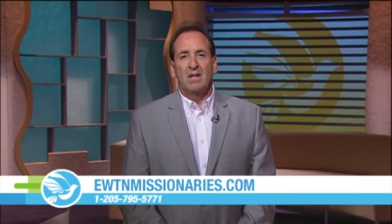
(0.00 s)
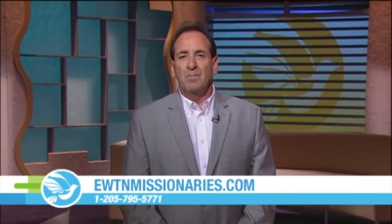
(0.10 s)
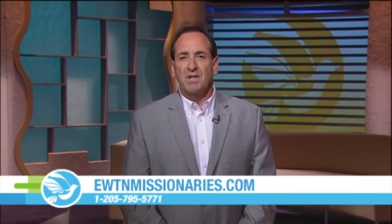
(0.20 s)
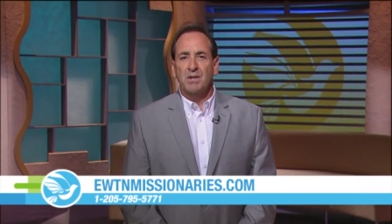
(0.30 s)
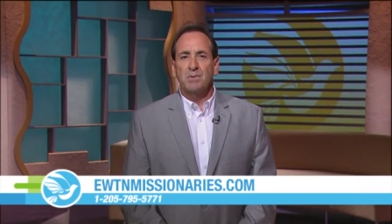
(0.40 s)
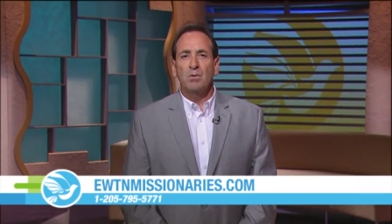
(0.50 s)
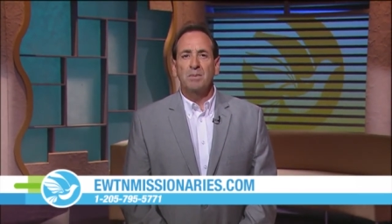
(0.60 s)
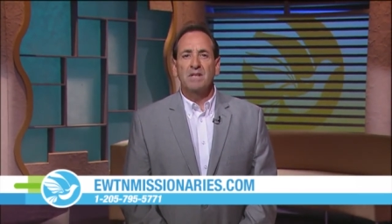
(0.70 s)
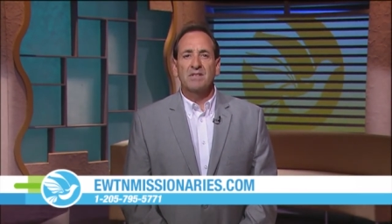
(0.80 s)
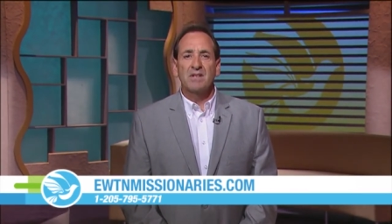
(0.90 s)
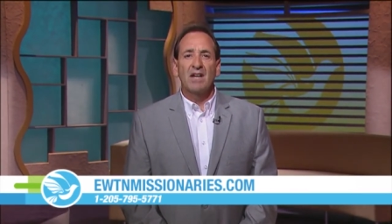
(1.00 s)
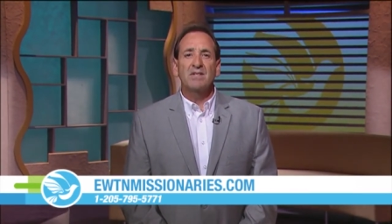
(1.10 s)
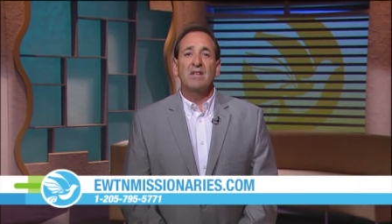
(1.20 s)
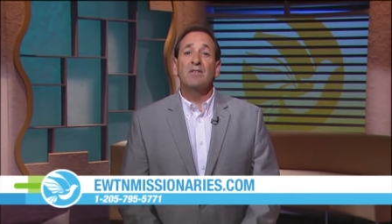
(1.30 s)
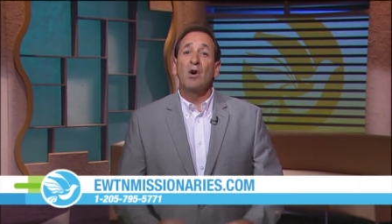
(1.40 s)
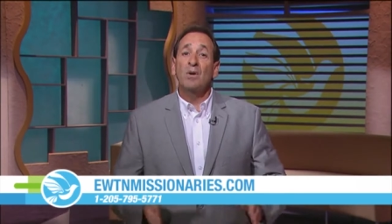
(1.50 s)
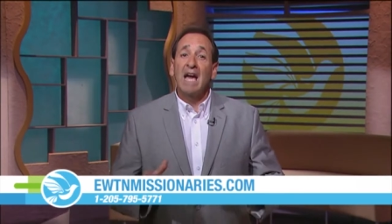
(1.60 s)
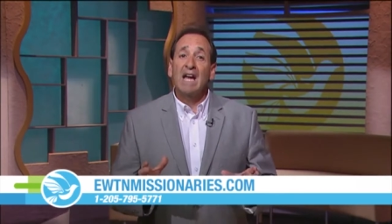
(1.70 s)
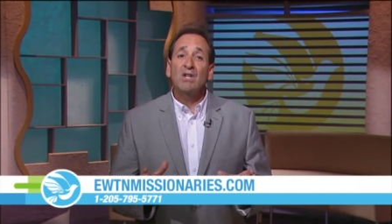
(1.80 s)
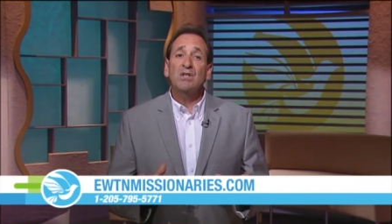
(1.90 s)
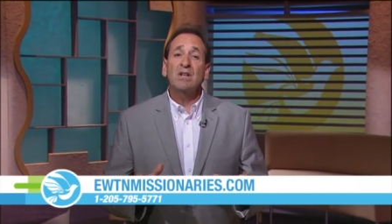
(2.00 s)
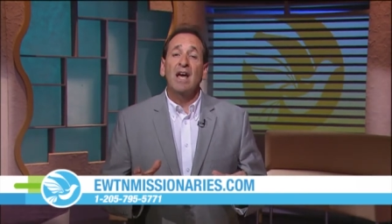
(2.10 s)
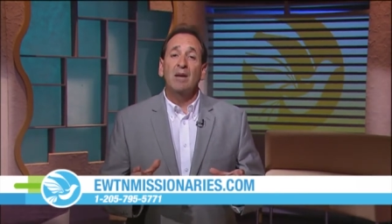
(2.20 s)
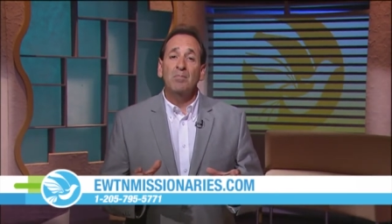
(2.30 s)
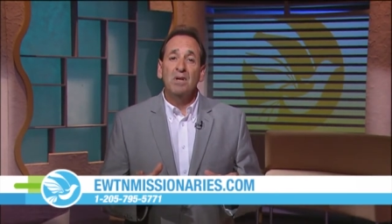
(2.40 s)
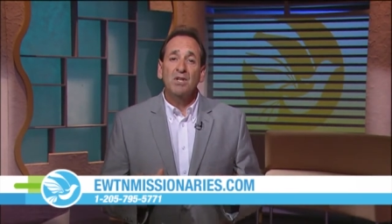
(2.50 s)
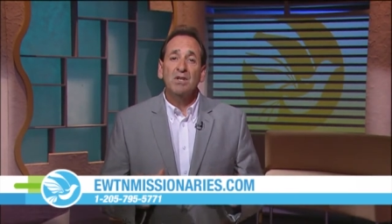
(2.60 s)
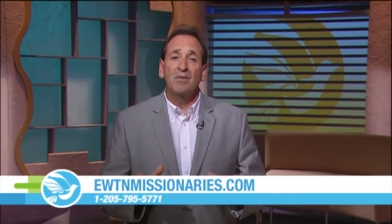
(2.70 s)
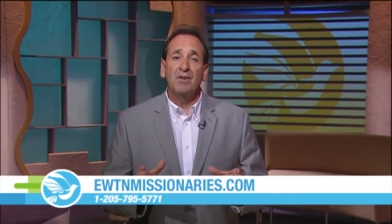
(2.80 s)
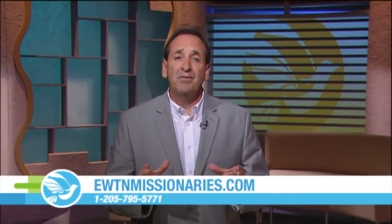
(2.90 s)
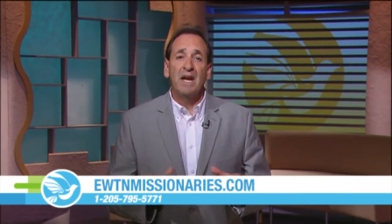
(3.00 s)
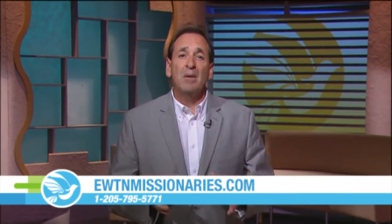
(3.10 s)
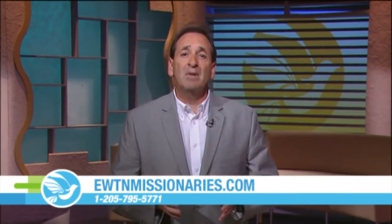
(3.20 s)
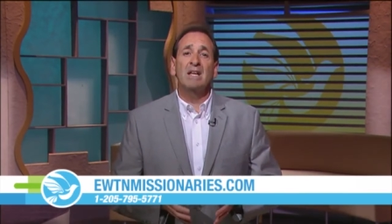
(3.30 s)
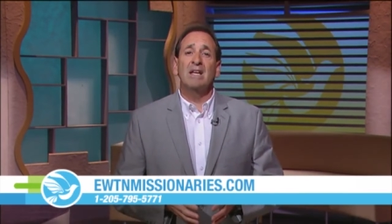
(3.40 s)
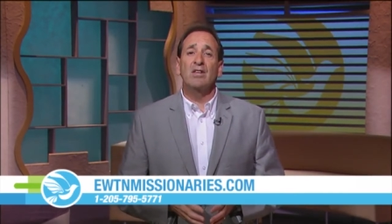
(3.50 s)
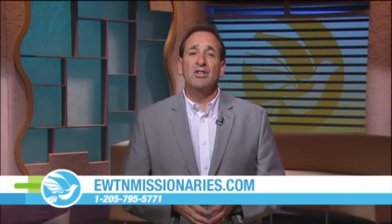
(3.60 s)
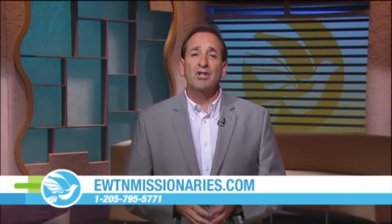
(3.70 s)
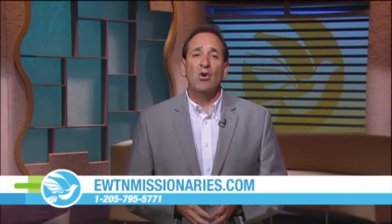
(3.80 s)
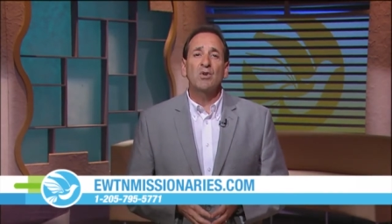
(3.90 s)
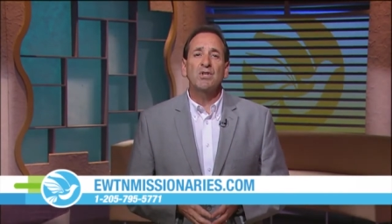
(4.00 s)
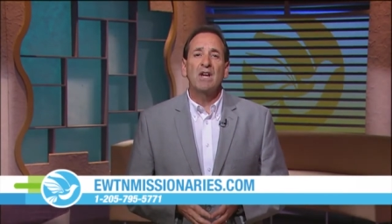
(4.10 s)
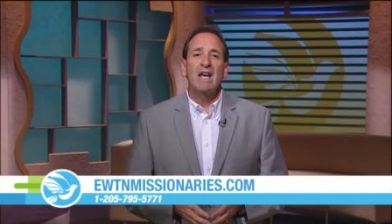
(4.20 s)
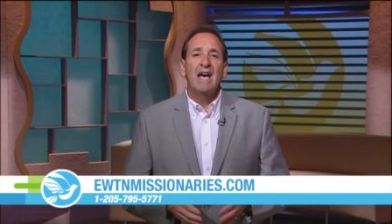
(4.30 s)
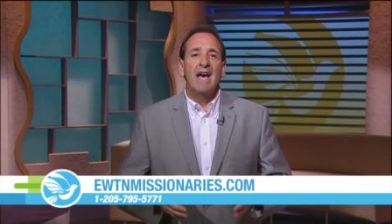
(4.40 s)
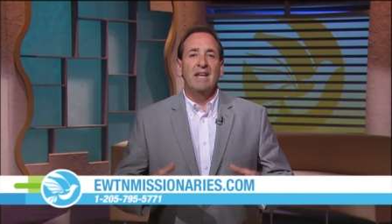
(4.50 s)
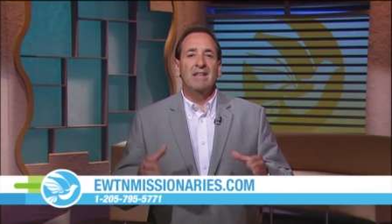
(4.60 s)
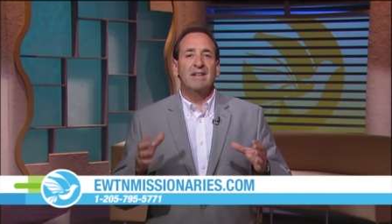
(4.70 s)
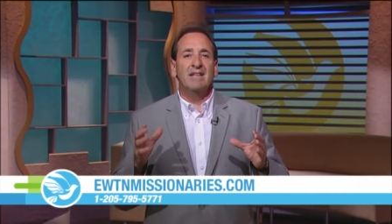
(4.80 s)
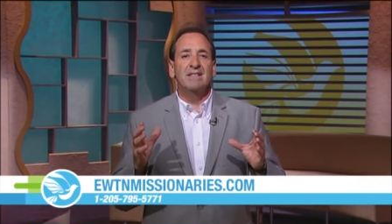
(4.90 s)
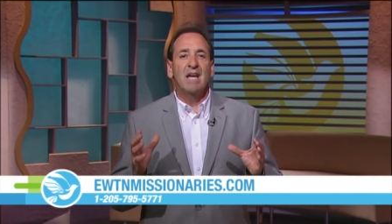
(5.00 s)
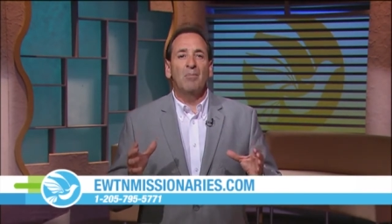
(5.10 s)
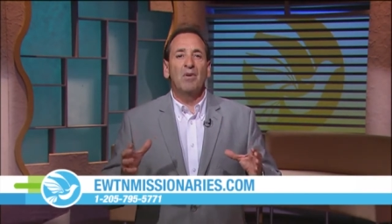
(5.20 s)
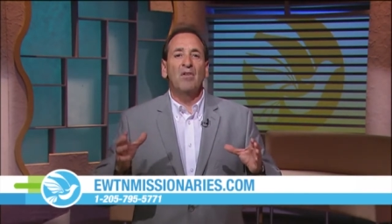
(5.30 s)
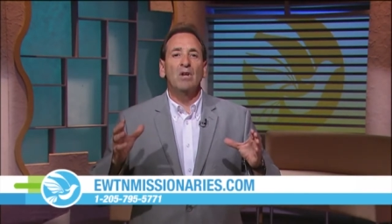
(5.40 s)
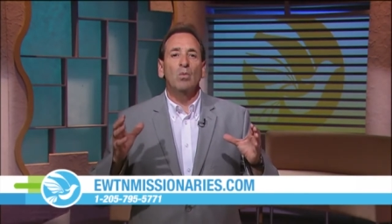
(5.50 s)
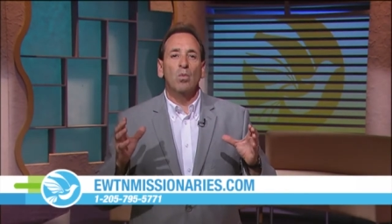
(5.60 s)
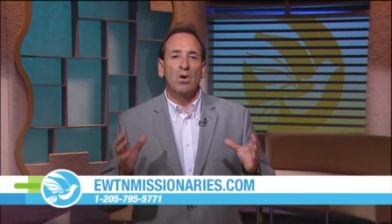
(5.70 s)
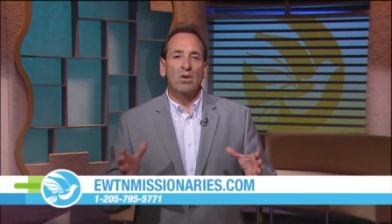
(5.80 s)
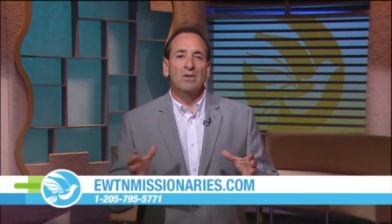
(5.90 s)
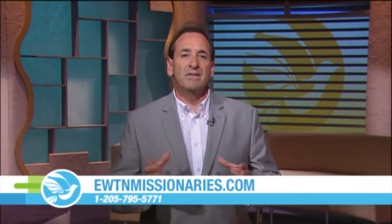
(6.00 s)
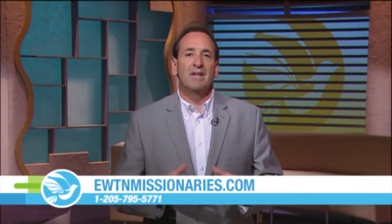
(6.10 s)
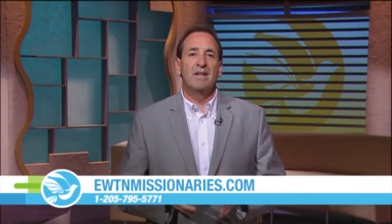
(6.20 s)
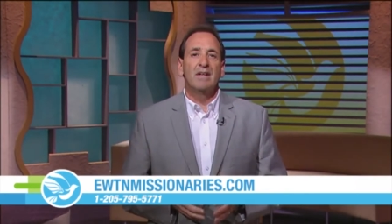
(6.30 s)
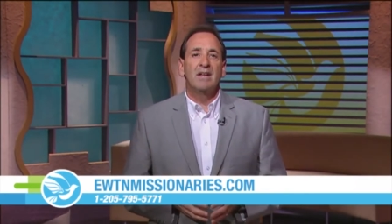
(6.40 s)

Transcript: The bishops will be discussing the vocation and mission of the family in the Church and in the contemporary world.